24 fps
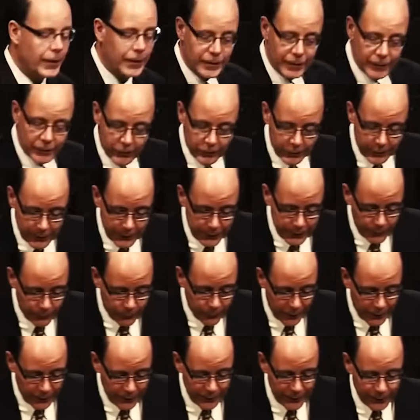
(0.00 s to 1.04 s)
and he'd look at them
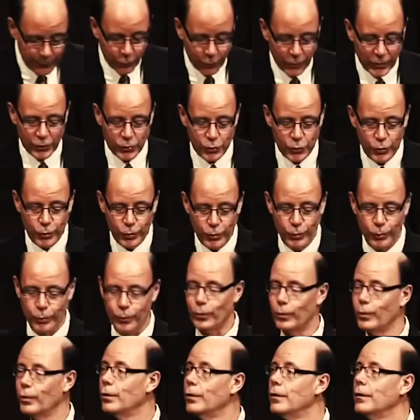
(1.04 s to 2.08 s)
and he'd
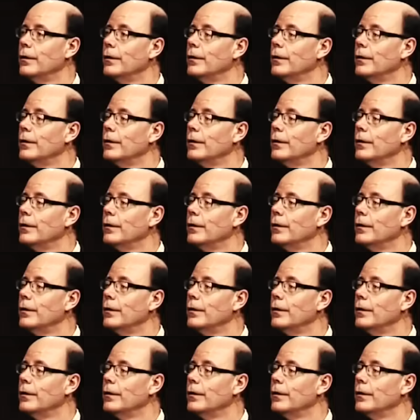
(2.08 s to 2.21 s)
renew